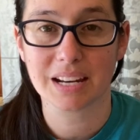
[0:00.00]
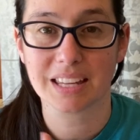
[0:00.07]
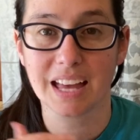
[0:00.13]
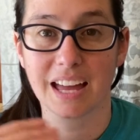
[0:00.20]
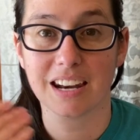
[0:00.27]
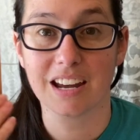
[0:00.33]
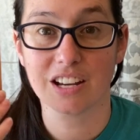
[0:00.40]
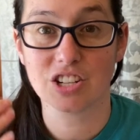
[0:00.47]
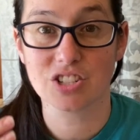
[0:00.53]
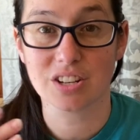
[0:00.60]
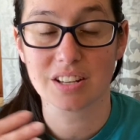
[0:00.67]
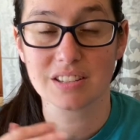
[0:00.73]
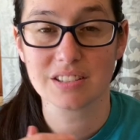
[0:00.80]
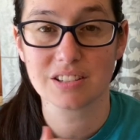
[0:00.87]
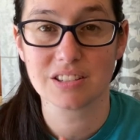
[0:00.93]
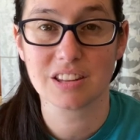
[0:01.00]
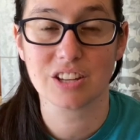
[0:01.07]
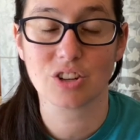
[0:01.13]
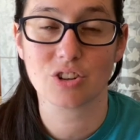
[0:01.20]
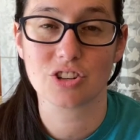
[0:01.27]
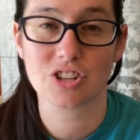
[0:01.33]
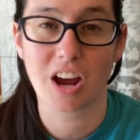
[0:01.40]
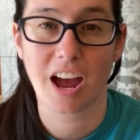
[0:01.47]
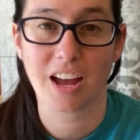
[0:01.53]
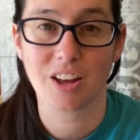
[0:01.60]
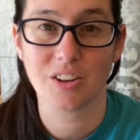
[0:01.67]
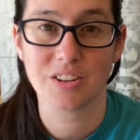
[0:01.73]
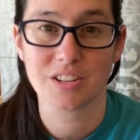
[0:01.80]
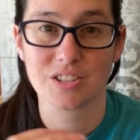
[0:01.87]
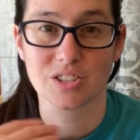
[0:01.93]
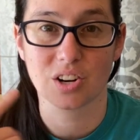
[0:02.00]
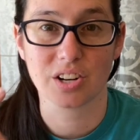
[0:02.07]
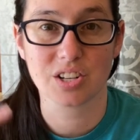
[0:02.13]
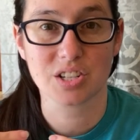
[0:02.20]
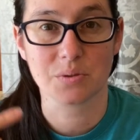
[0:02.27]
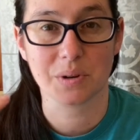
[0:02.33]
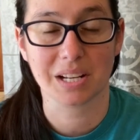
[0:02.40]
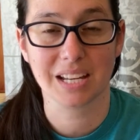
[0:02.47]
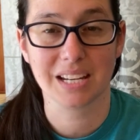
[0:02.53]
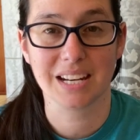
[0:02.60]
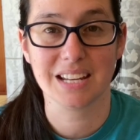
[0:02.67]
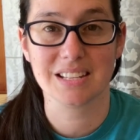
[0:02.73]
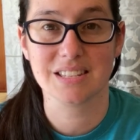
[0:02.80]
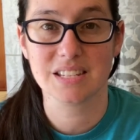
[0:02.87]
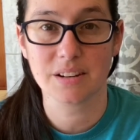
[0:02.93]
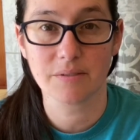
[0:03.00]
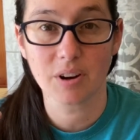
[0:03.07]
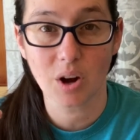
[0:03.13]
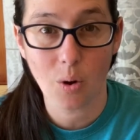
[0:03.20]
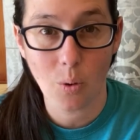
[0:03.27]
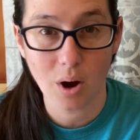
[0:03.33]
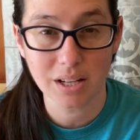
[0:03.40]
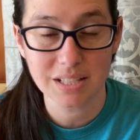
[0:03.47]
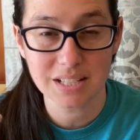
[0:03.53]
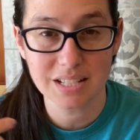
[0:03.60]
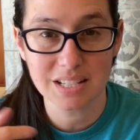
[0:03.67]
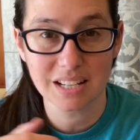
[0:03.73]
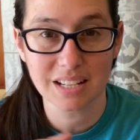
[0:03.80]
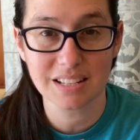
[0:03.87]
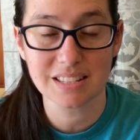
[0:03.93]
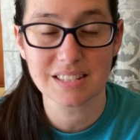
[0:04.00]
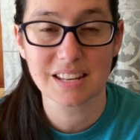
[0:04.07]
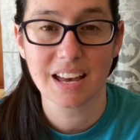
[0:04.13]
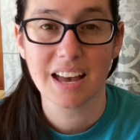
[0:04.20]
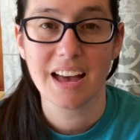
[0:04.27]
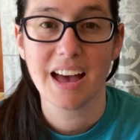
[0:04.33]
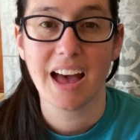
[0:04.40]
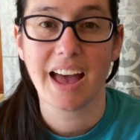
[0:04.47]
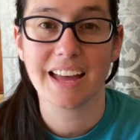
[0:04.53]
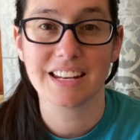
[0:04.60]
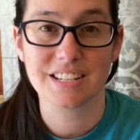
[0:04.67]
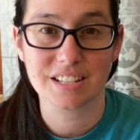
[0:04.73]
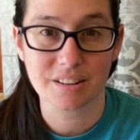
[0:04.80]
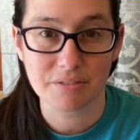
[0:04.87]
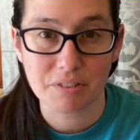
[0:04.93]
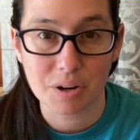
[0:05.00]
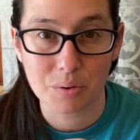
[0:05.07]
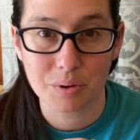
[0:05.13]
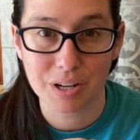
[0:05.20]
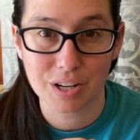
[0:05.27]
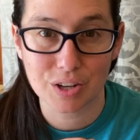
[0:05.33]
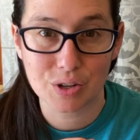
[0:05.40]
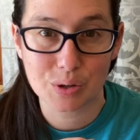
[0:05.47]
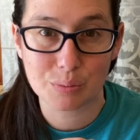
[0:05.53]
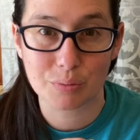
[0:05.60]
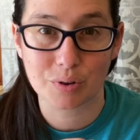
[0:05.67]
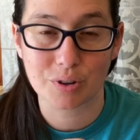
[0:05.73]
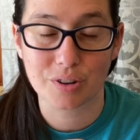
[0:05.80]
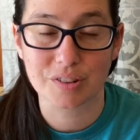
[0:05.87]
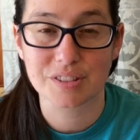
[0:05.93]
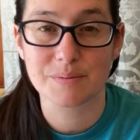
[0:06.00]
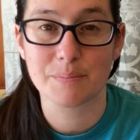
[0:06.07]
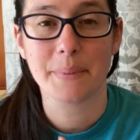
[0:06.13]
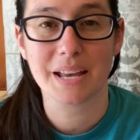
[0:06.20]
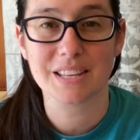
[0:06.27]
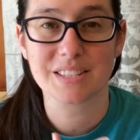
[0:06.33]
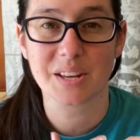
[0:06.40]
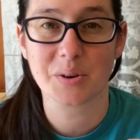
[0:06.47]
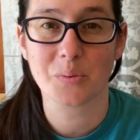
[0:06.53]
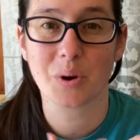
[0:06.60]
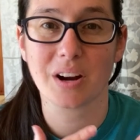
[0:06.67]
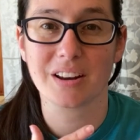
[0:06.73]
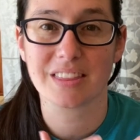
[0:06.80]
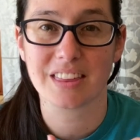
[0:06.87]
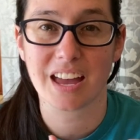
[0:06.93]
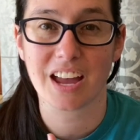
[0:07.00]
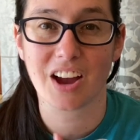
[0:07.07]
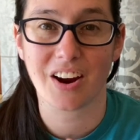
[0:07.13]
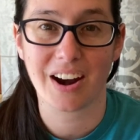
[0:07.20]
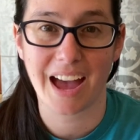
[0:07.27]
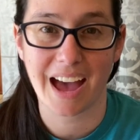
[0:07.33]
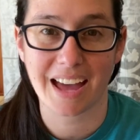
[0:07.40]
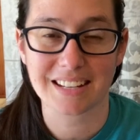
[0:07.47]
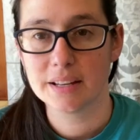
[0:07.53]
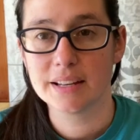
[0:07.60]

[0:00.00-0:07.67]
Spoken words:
again, adjust it so that your child is starting to recognize different quantities and different written numerals based on where they are at.